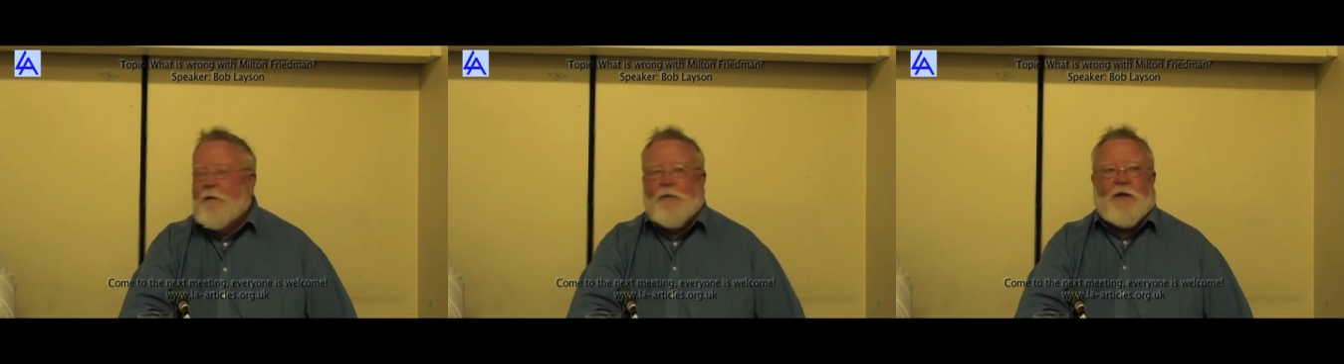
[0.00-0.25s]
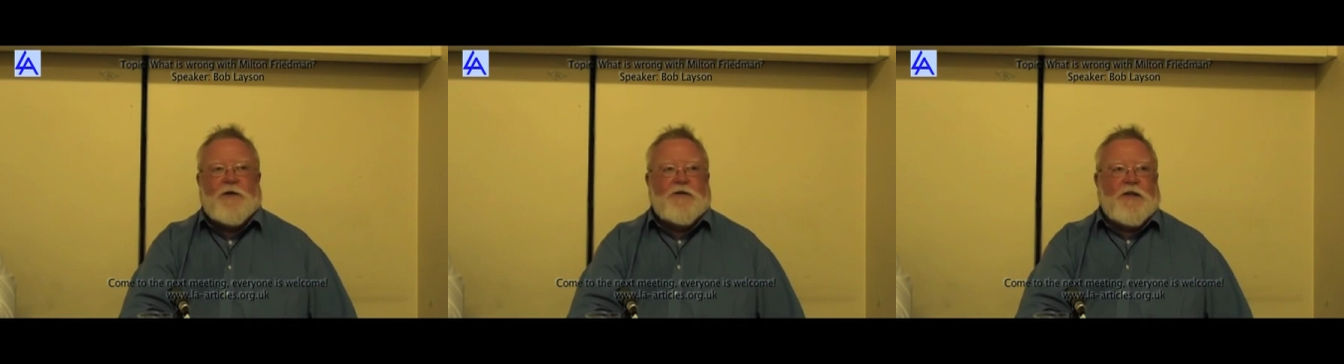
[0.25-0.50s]

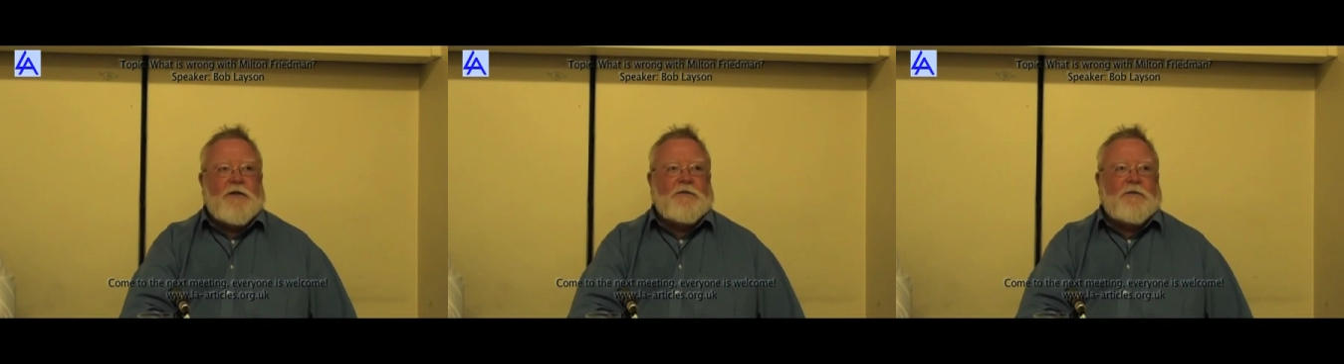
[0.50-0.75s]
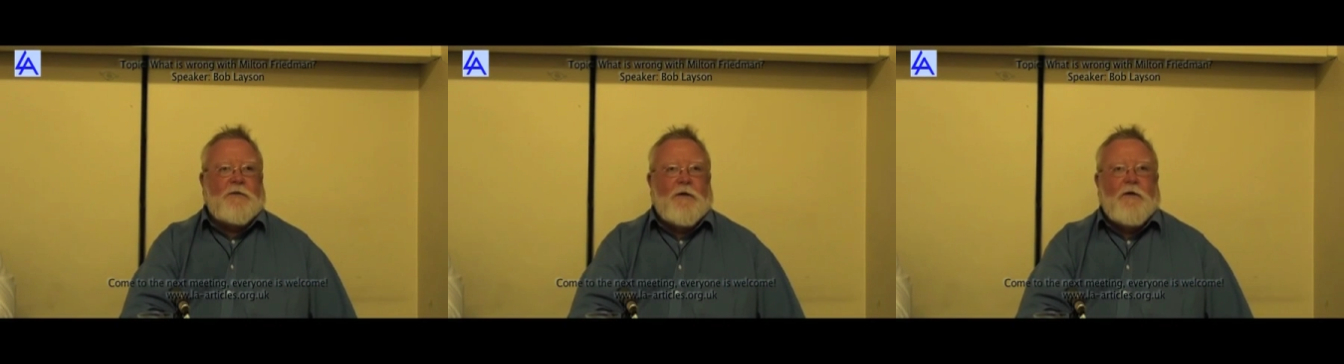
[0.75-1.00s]
because they're
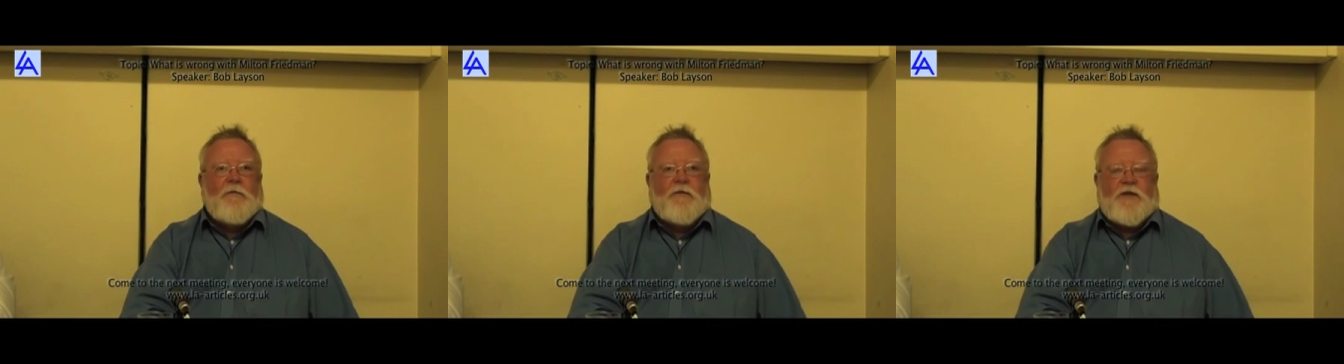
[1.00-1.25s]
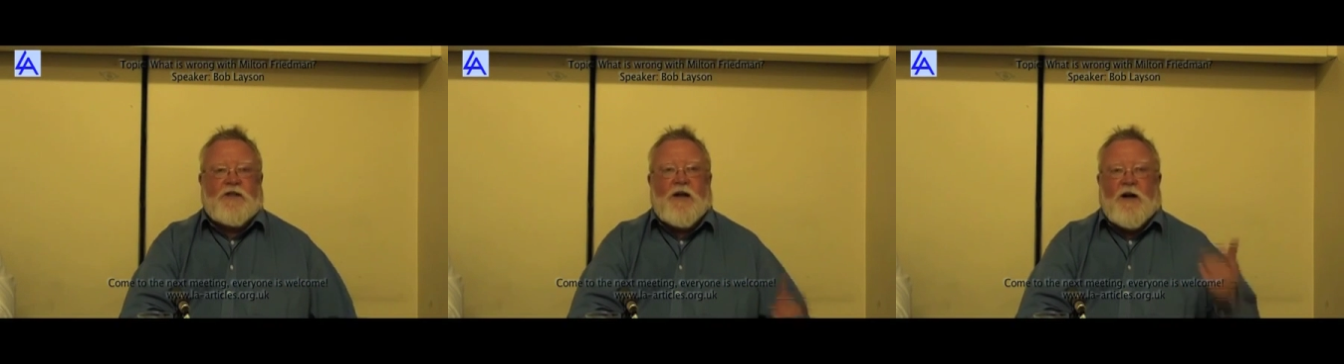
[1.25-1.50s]
not,
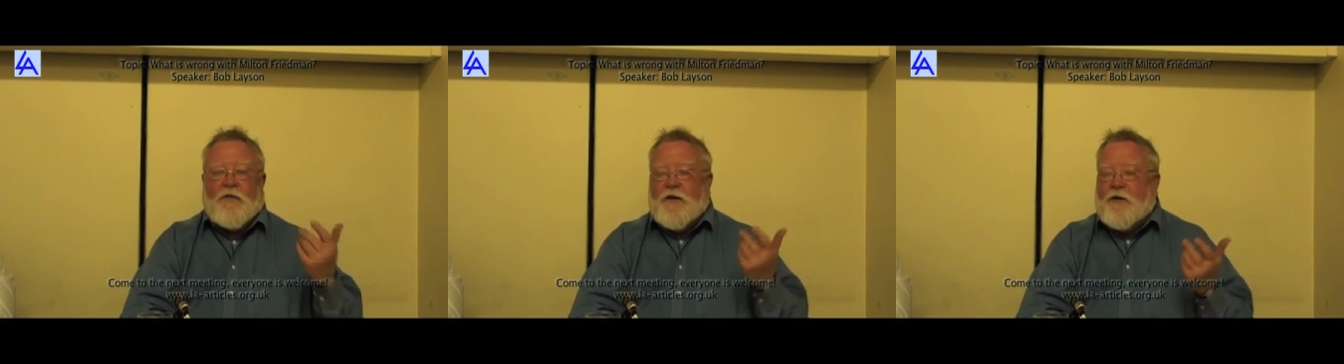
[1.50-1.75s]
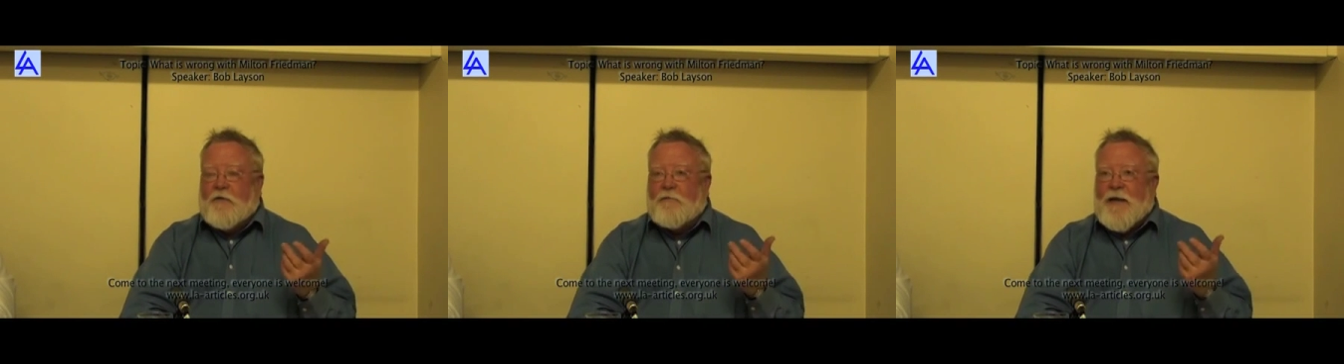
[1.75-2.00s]
for a start, they're not